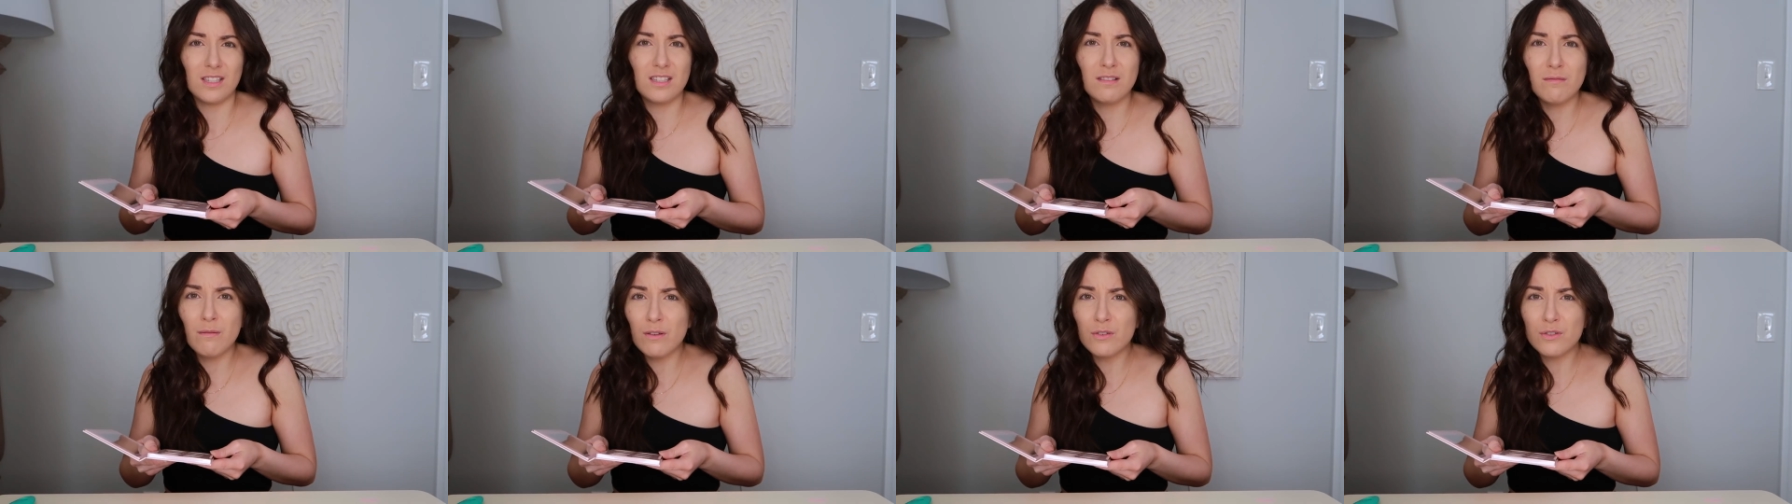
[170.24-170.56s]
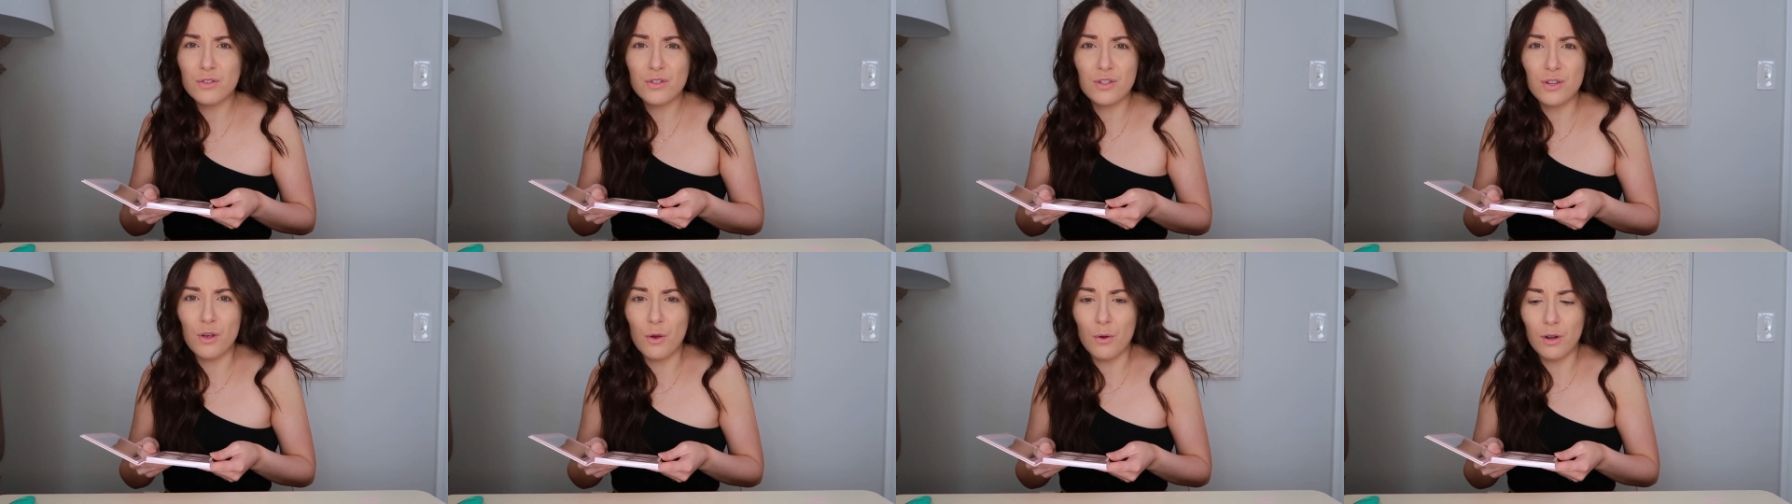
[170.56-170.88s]

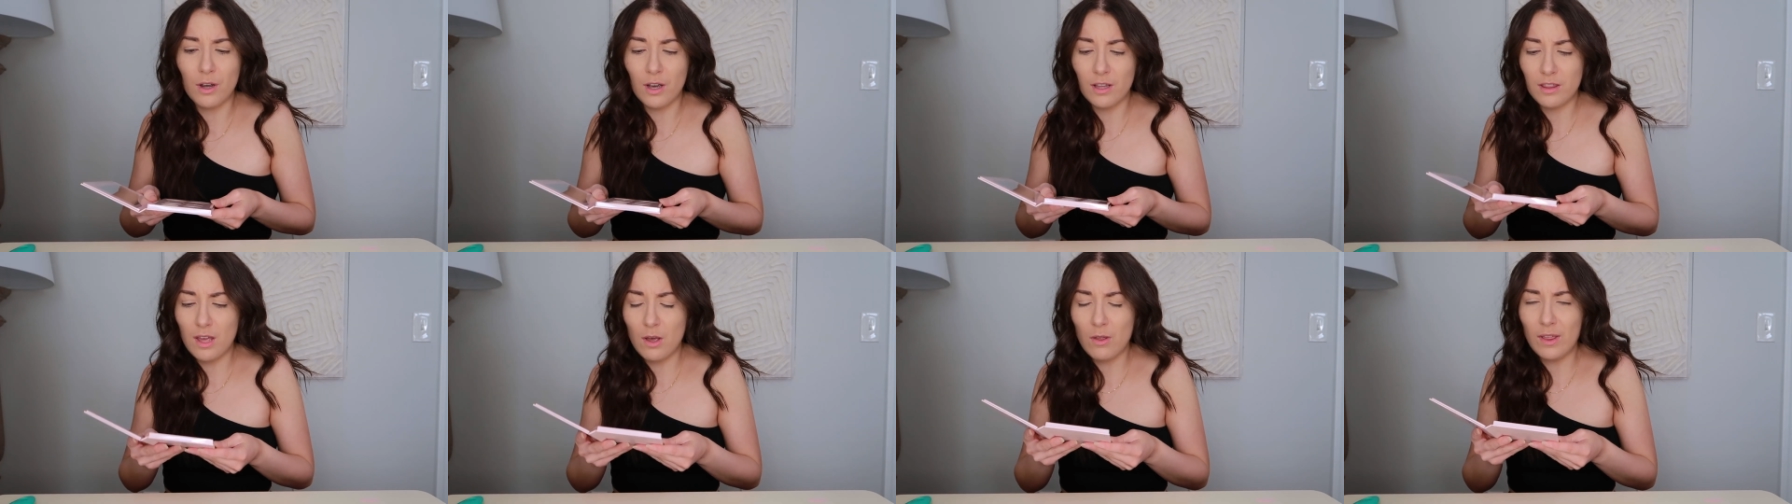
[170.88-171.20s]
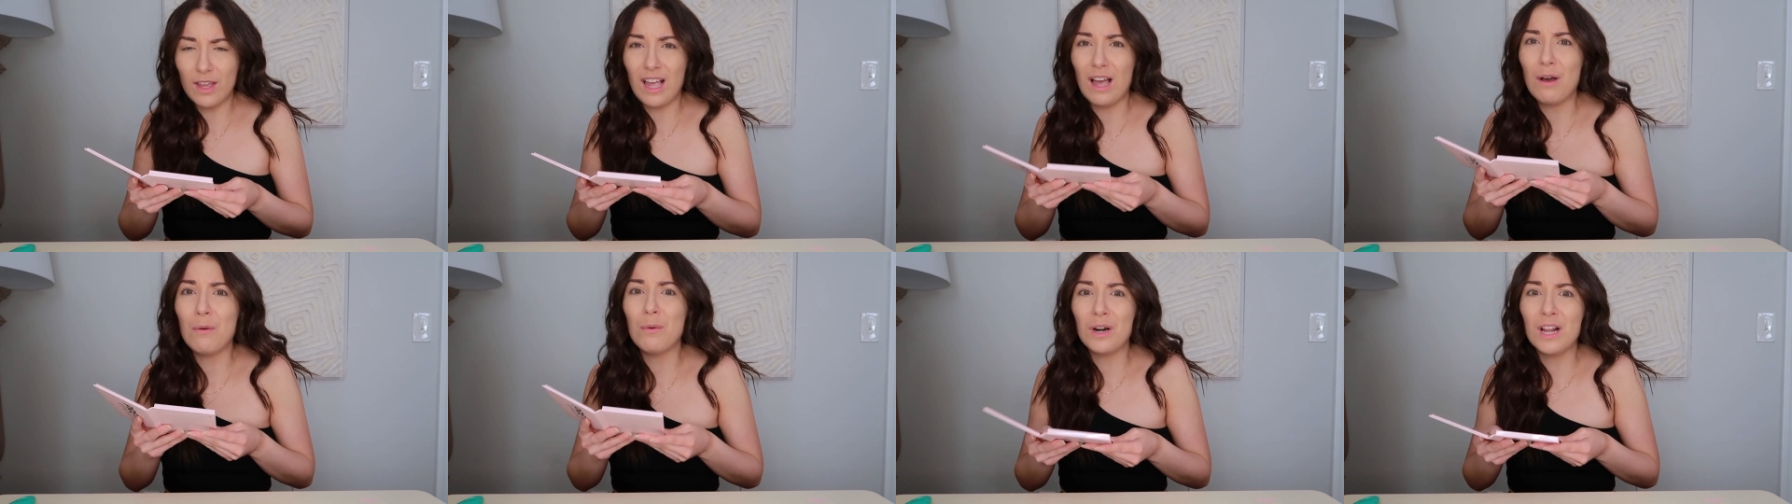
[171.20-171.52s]
smells so good though,
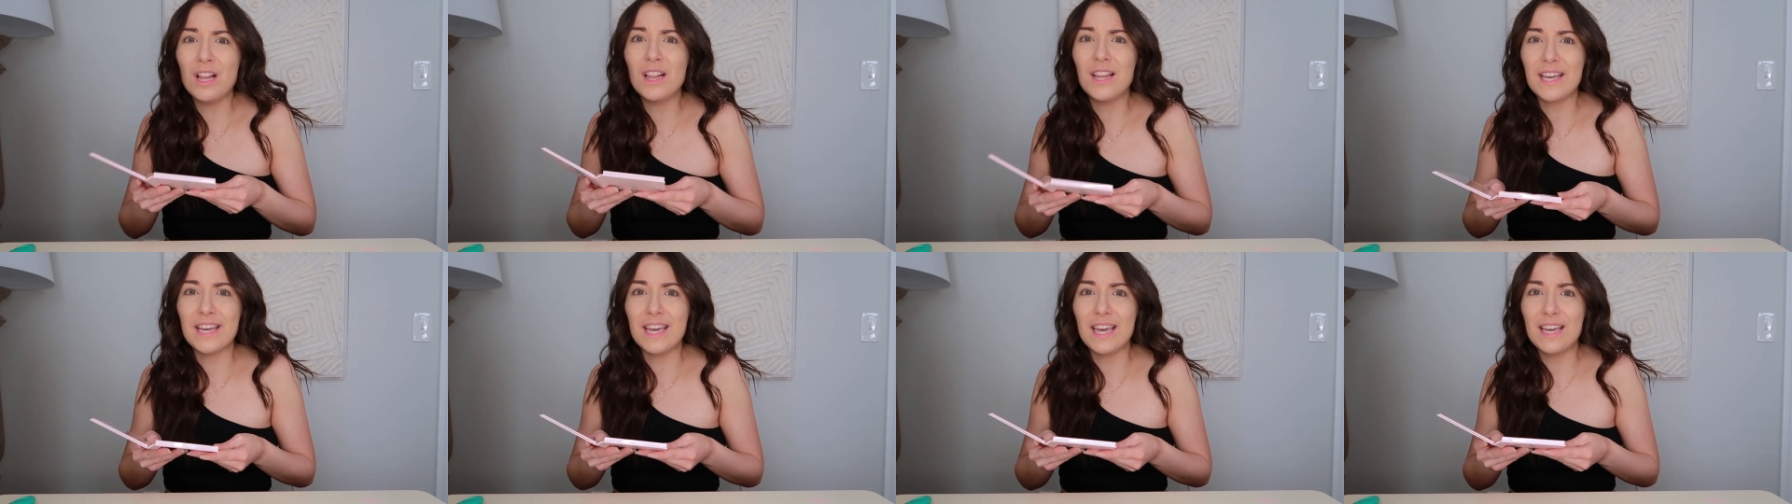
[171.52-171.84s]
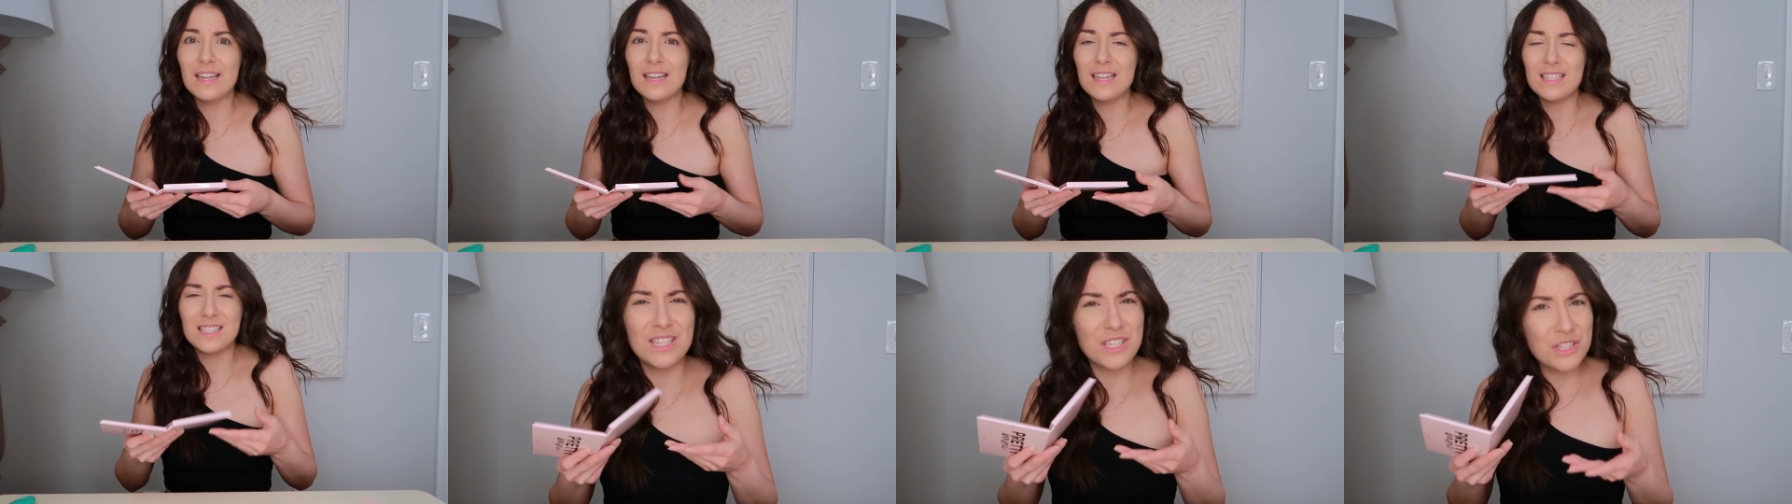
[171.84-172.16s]
like I want to lick
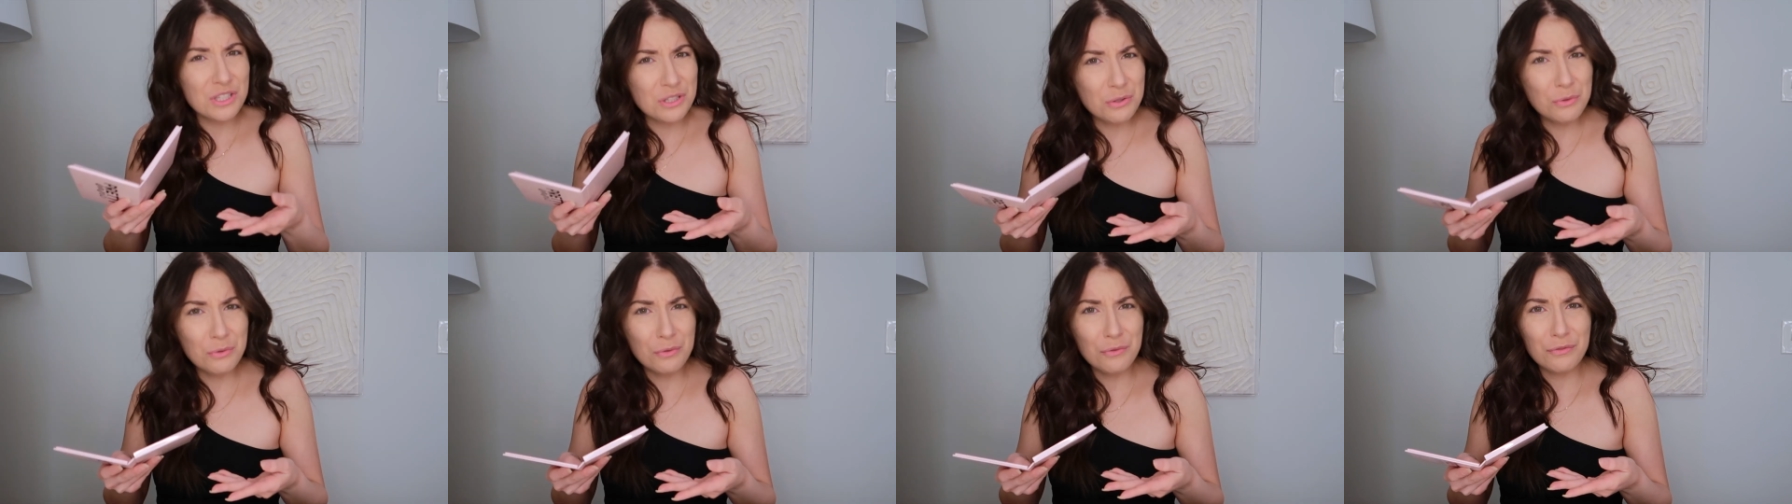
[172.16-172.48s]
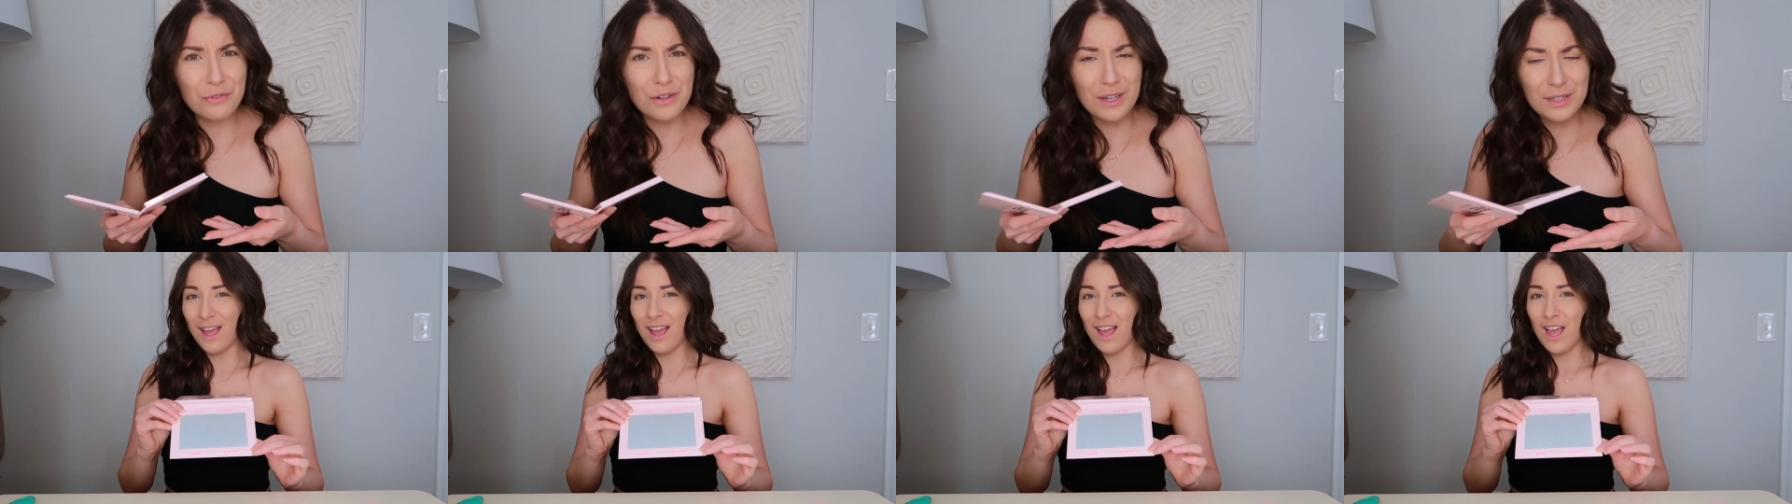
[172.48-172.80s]
it. Is this gluten
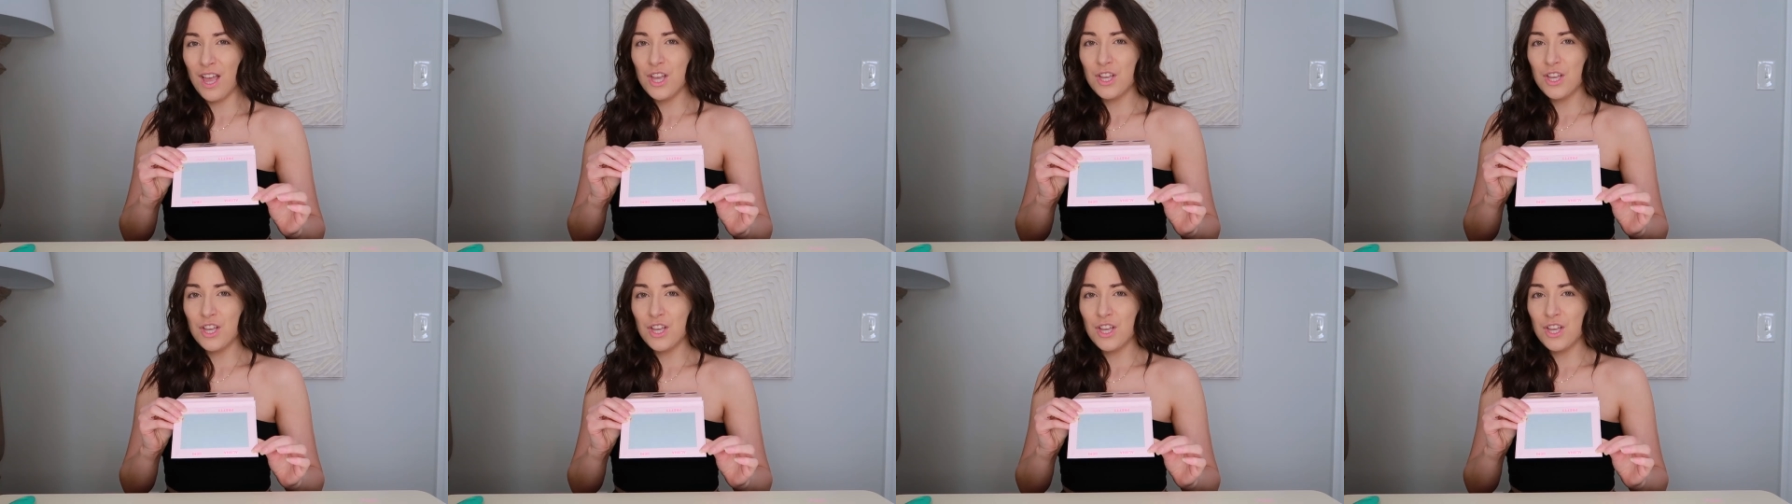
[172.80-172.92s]
free?